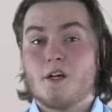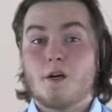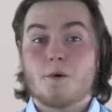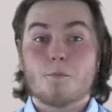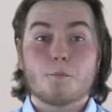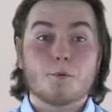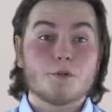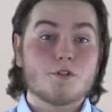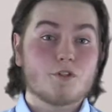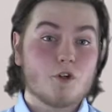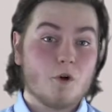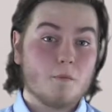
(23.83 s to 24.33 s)

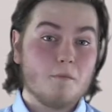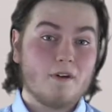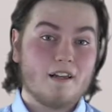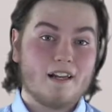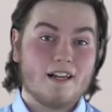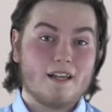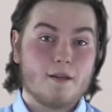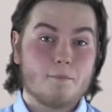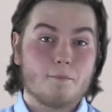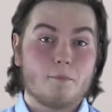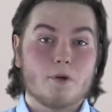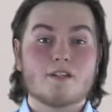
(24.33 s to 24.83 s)
predominantly
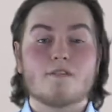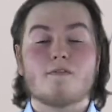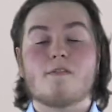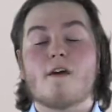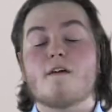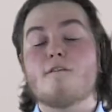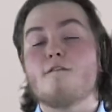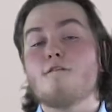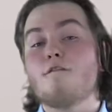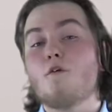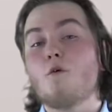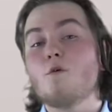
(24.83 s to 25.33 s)
because of their
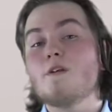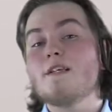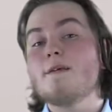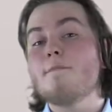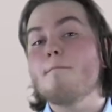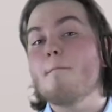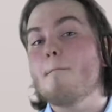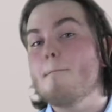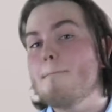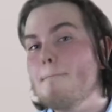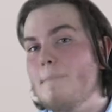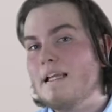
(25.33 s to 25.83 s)
$40
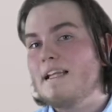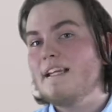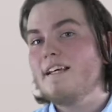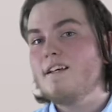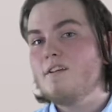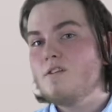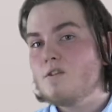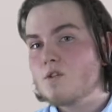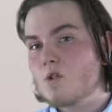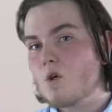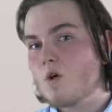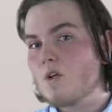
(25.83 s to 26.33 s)

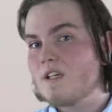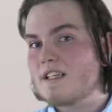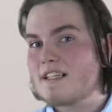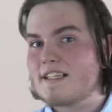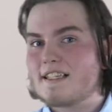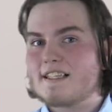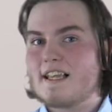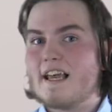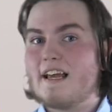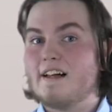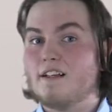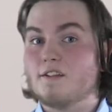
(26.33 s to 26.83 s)
billion
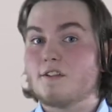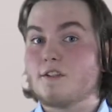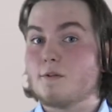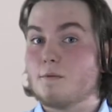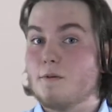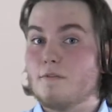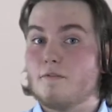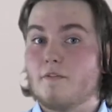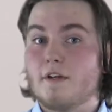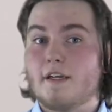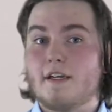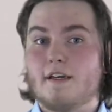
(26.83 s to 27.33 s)
sale to
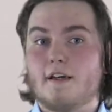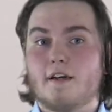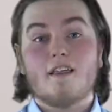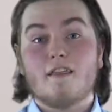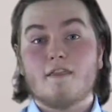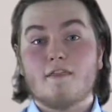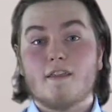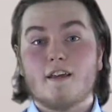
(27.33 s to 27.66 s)
Nvidia.